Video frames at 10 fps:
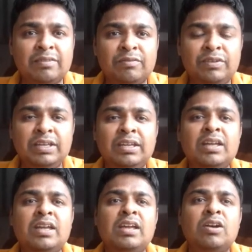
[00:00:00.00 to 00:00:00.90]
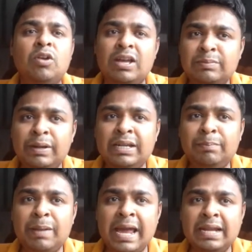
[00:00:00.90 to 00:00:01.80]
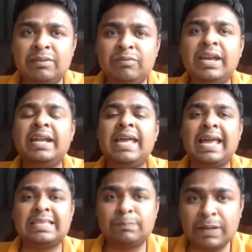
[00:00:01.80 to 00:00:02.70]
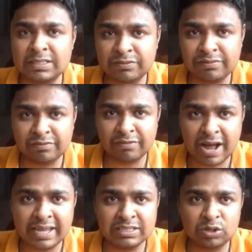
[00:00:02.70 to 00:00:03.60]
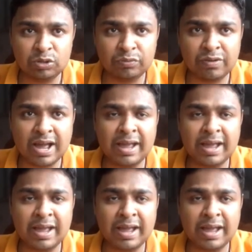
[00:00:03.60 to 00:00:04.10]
We cross multiply it, we get x plus y is equal to 5.